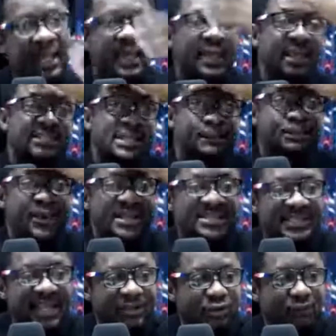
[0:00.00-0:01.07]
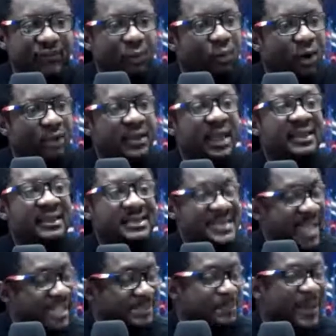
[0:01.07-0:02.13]
he's the president of the world,
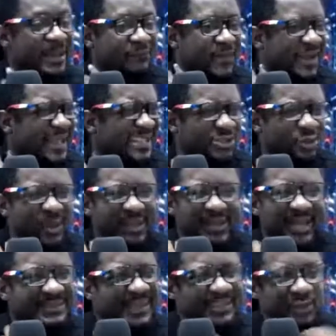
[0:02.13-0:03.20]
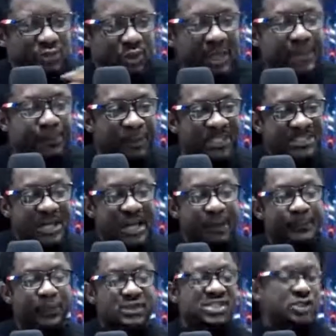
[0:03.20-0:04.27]
despite the fact that he's not elected into any political
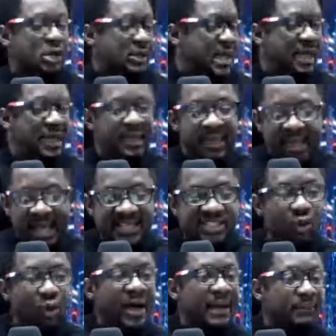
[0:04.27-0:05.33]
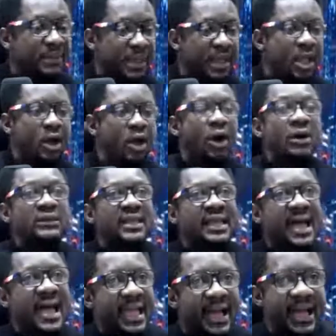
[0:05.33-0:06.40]
position. He has no army. All the guy
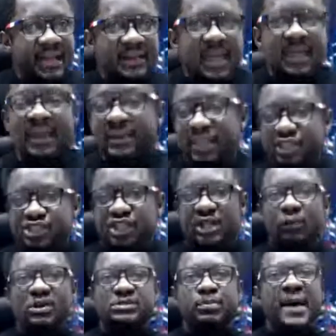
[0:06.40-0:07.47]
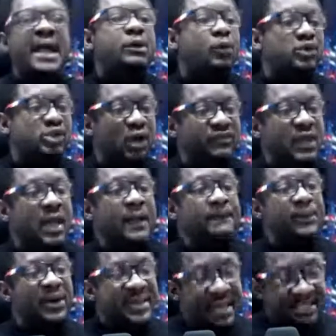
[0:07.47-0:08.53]
had initially was Microsoft, but he
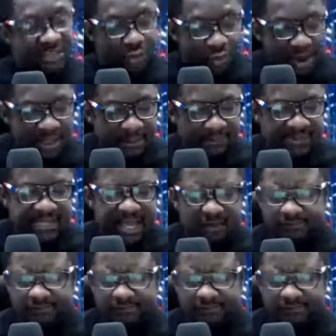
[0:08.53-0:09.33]
has grown himself